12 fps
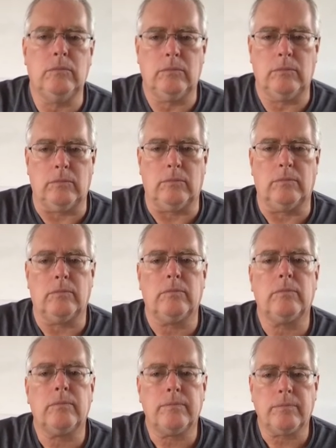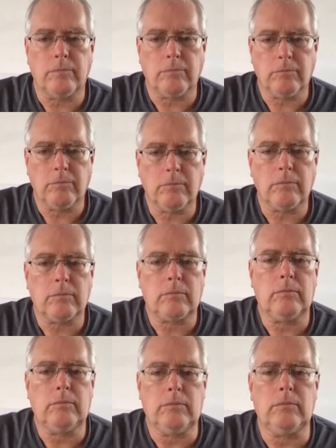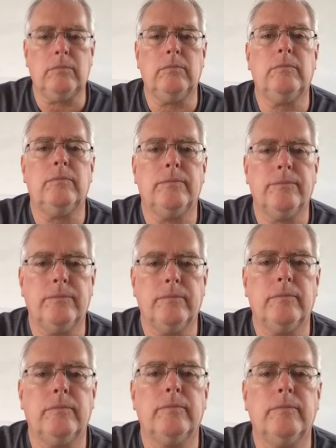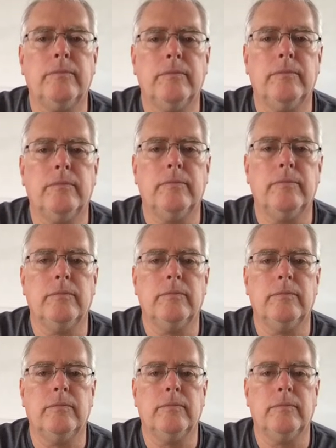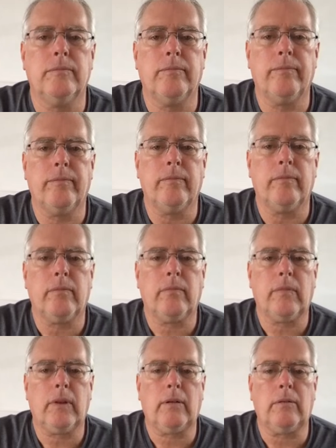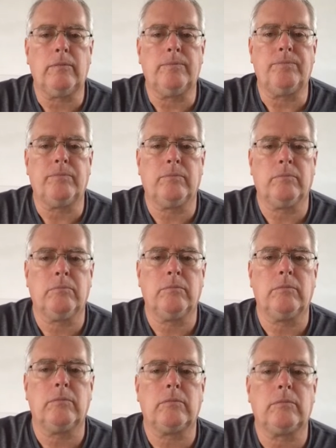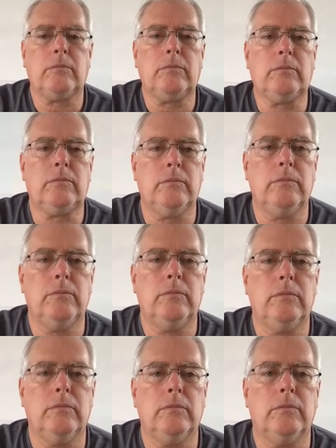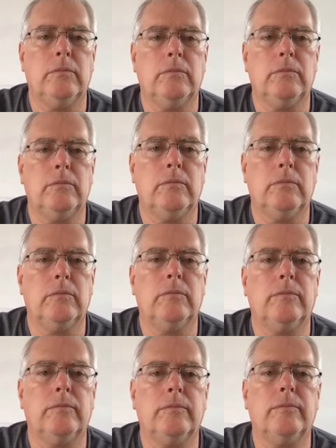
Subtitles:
The person shown says nothing.